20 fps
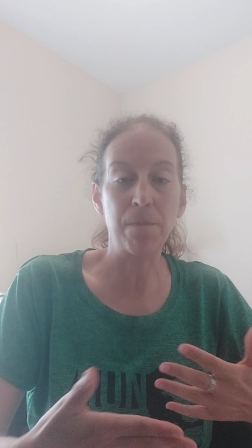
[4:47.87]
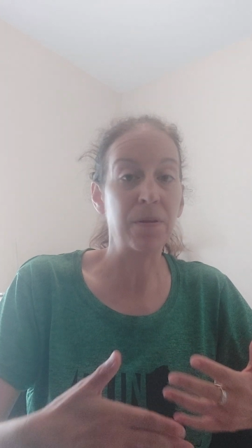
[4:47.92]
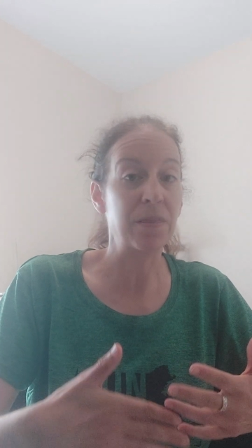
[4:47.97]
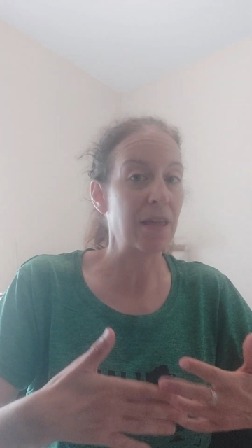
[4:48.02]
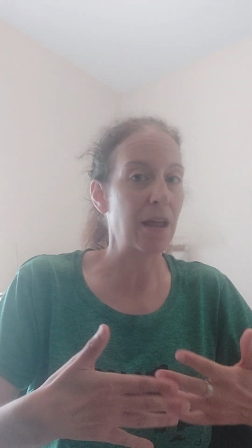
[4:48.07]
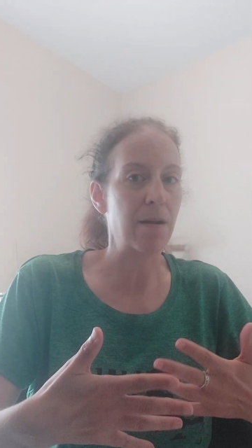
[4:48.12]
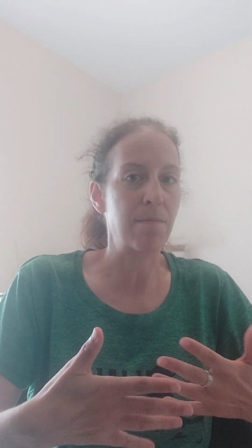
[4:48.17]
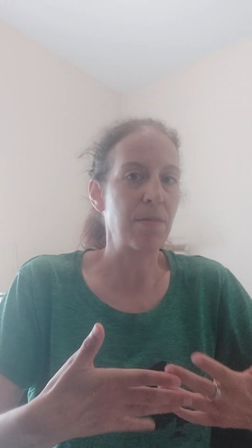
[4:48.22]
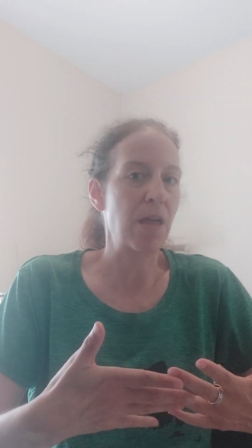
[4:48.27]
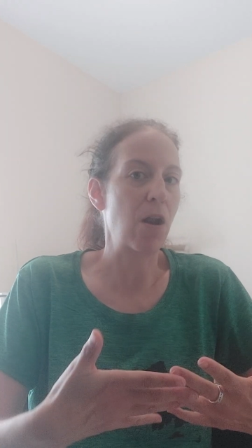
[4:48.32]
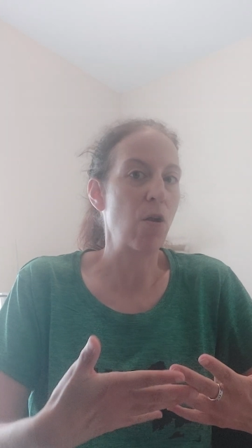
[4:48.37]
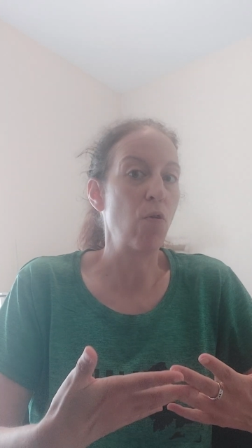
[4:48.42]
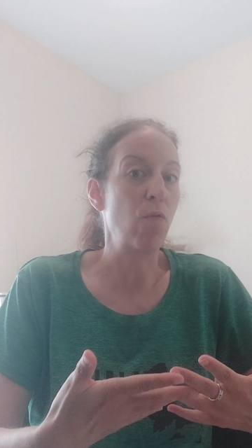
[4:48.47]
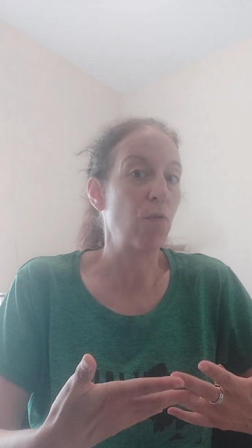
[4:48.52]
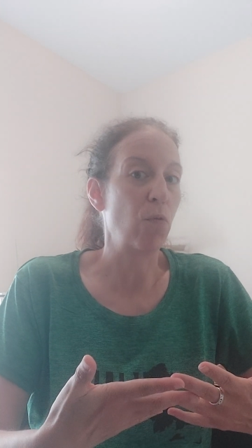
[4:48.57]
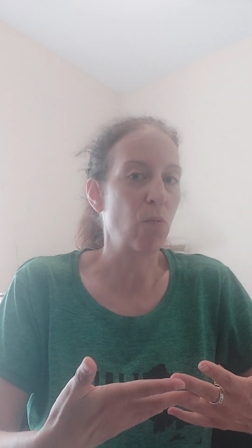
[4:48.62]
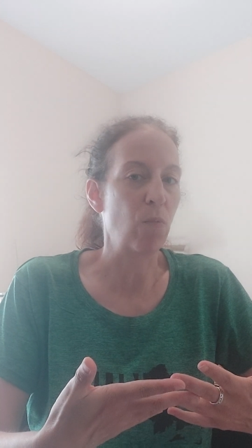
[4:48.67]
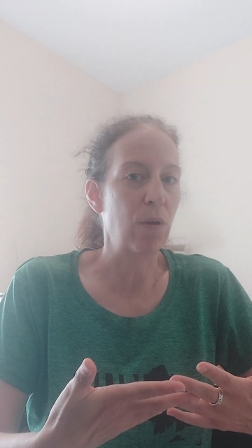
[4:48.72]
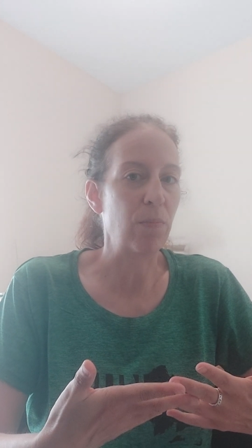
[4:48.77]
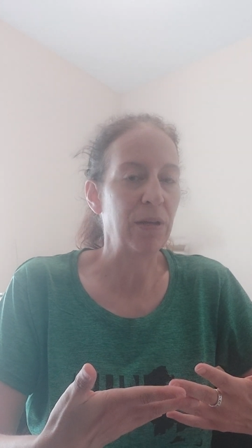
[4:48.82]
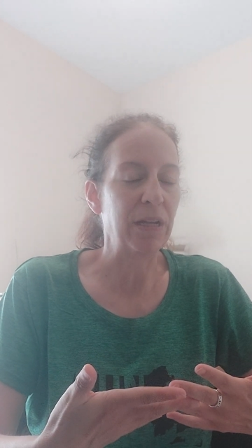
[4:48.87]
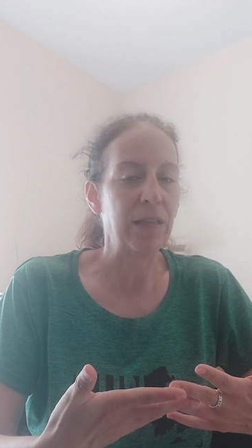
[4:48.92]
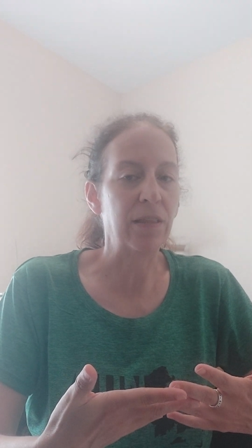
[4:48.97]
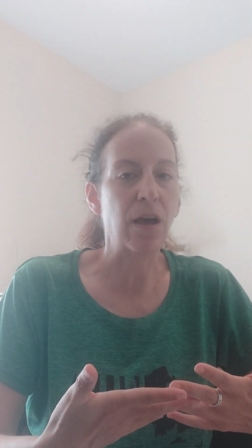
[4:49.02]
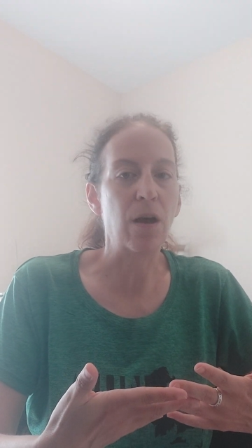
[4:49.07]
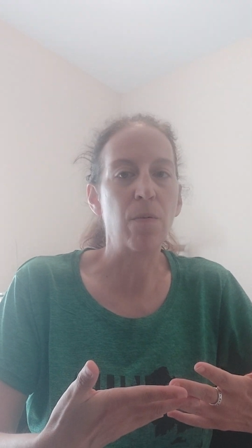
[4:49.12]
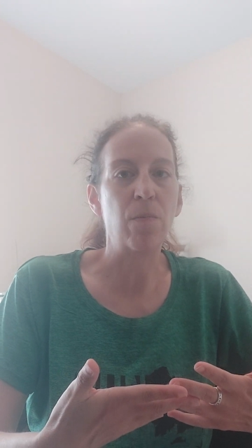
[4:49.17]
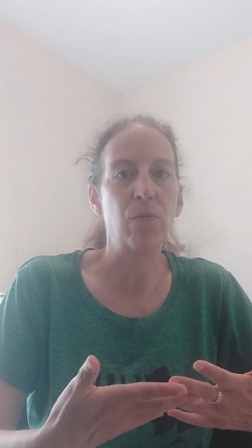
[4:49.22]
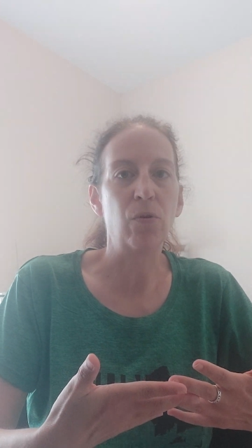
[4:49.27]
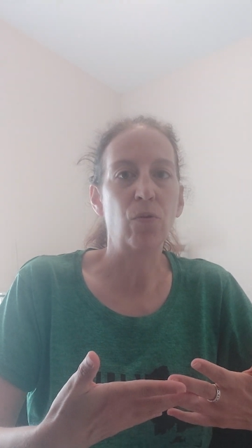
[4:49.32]
but that I'm not overwhelming
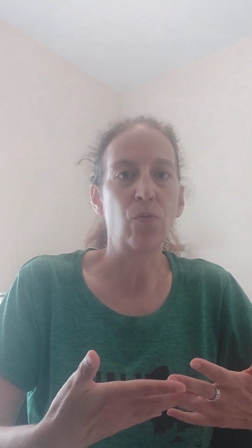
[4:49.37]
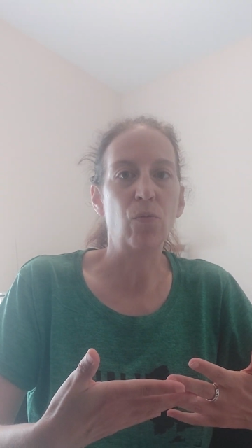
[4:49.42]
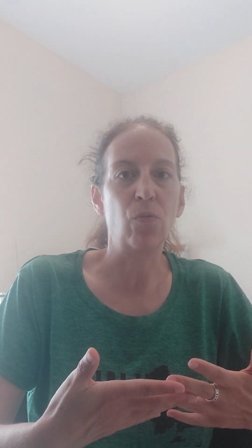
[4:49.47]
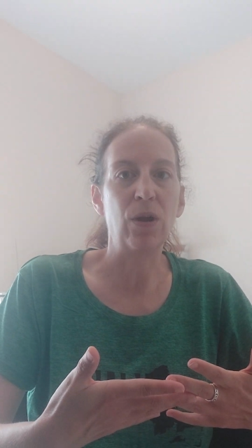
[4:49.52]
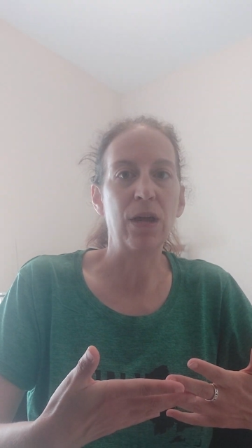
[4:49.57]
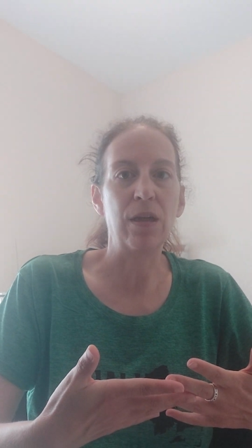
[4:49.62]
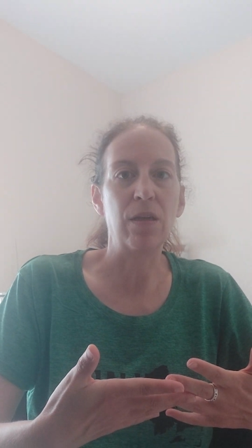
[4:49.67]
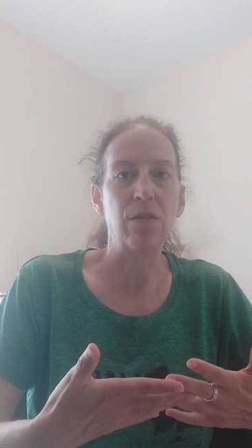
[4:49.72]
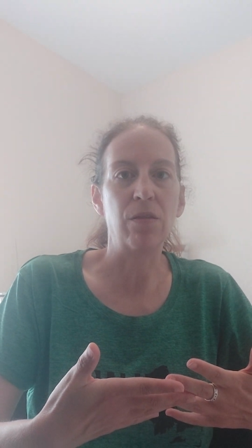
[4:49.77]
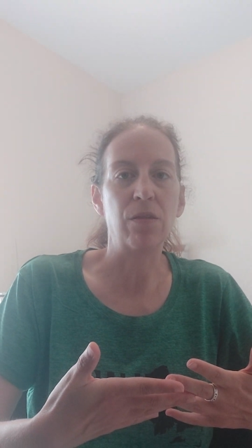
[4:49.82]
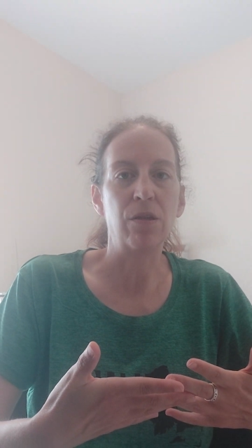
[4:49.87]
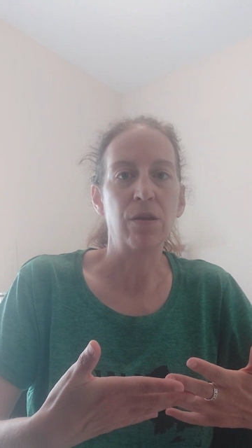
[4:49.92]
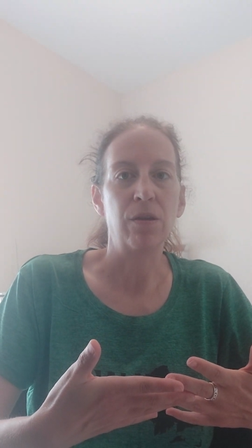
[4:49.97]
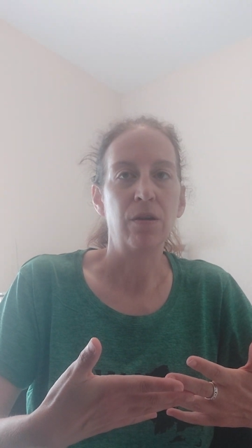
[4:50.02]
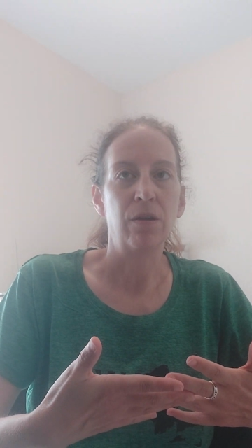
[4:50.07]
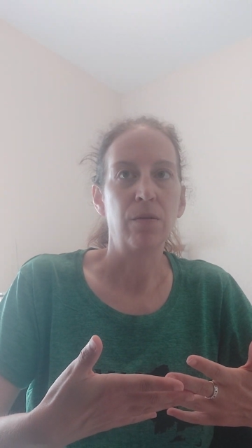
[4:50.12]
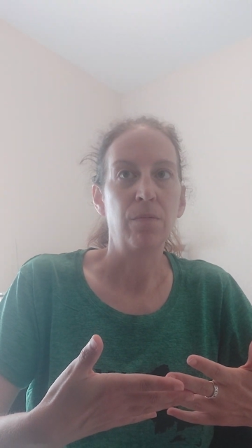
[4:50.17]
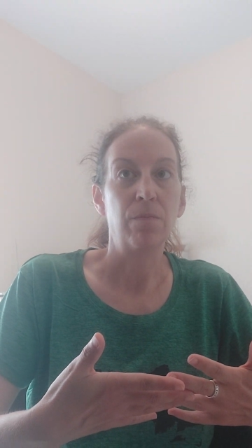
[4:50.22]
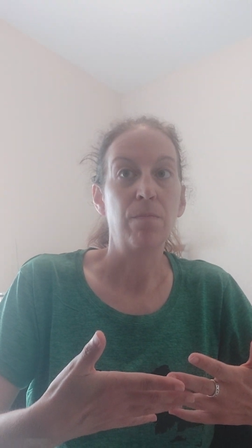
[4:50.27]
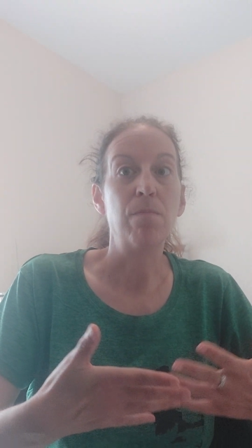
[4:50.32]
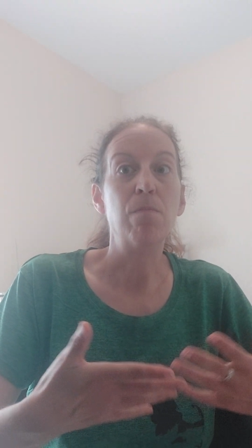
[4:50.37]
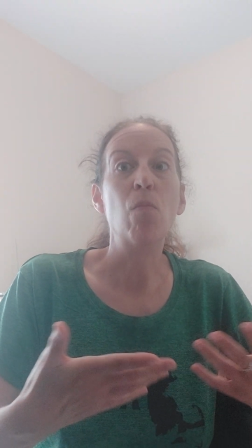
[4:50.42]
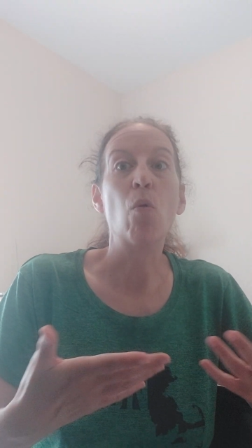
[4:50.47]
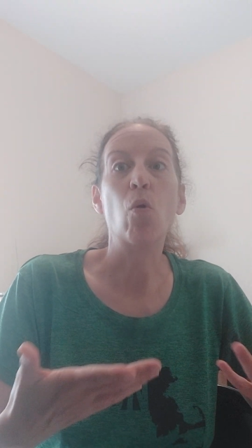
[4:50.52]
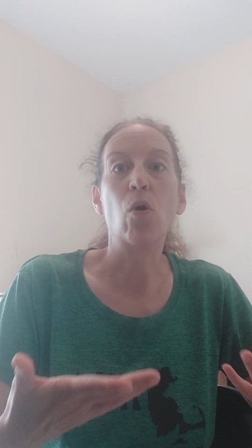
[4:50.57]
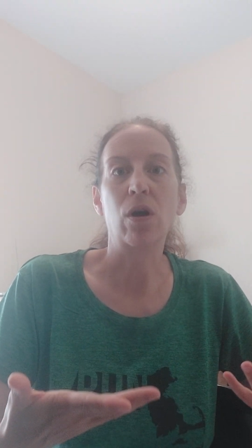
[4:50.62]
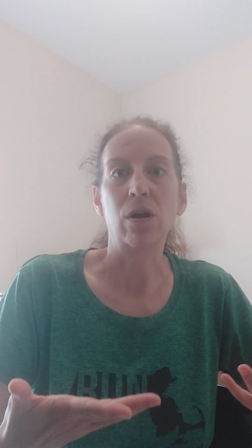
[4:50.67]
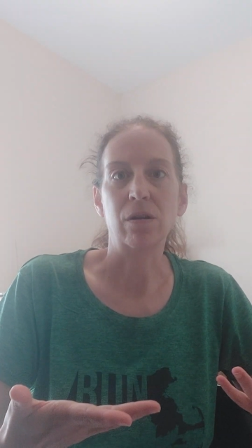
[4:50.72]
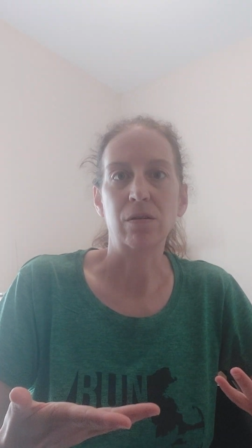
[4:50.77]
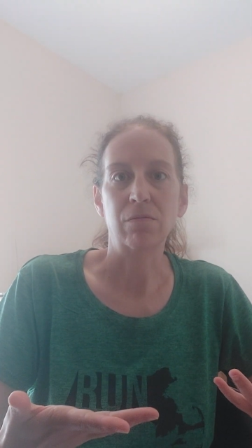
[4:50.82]
them with
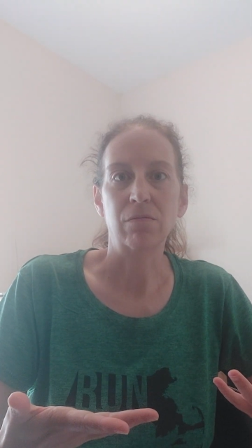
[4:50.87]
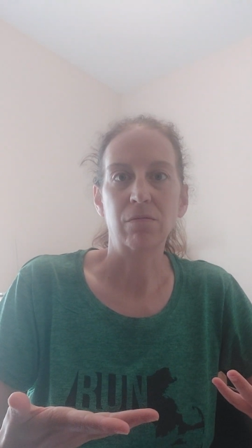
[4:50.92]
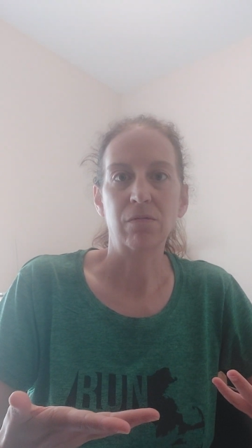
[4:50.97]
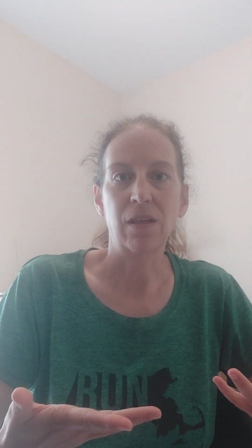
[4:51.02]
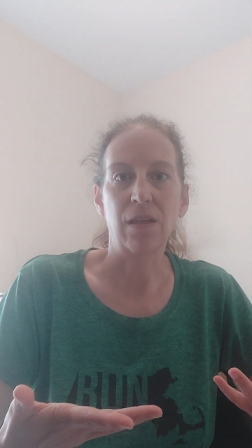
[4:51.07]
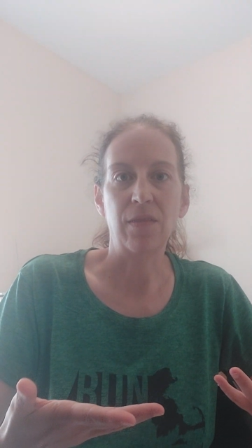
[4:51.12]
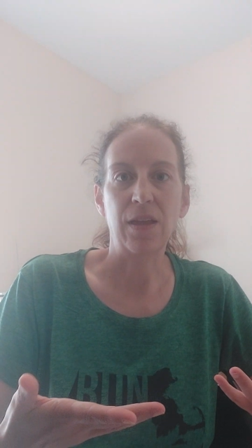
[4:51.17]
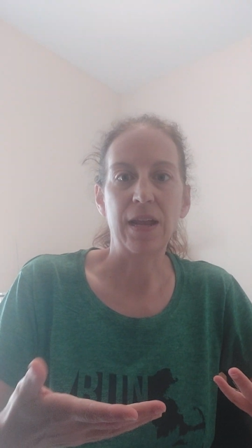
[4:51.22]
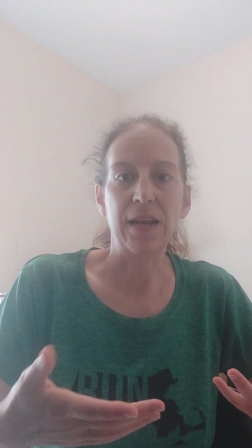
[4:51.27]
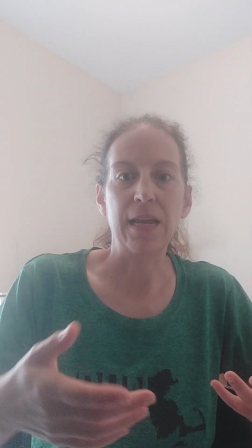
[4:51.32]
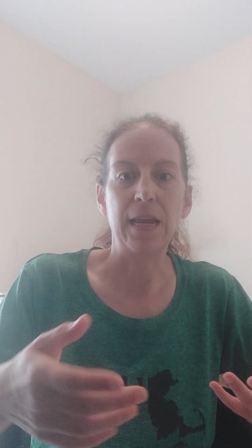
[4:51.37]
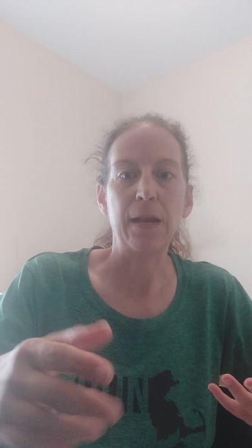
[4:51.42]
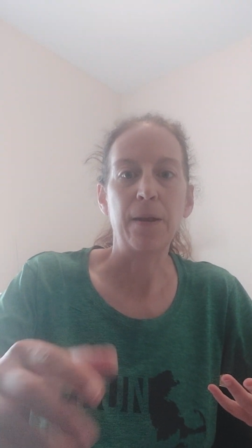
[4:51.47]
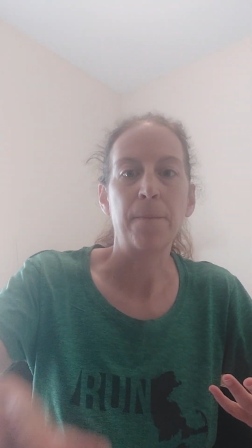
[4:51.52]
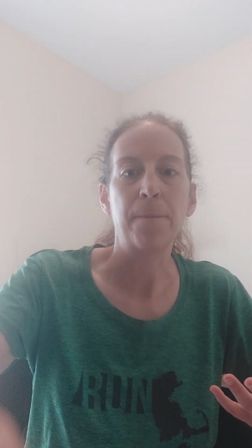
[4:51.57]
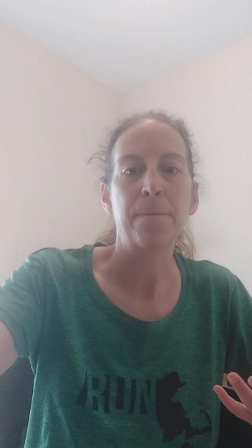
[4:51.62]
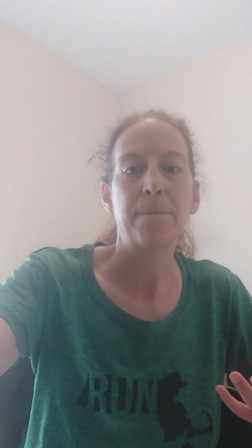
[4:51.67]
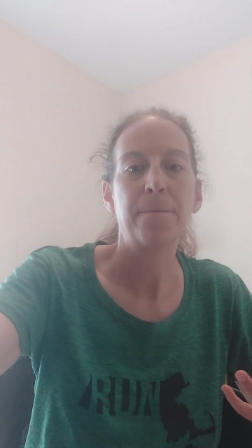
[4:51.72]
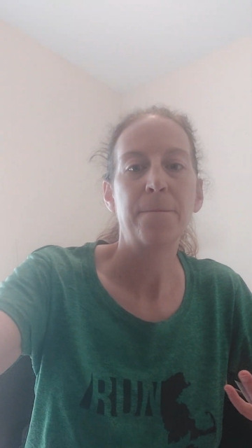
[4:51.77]
more than they need.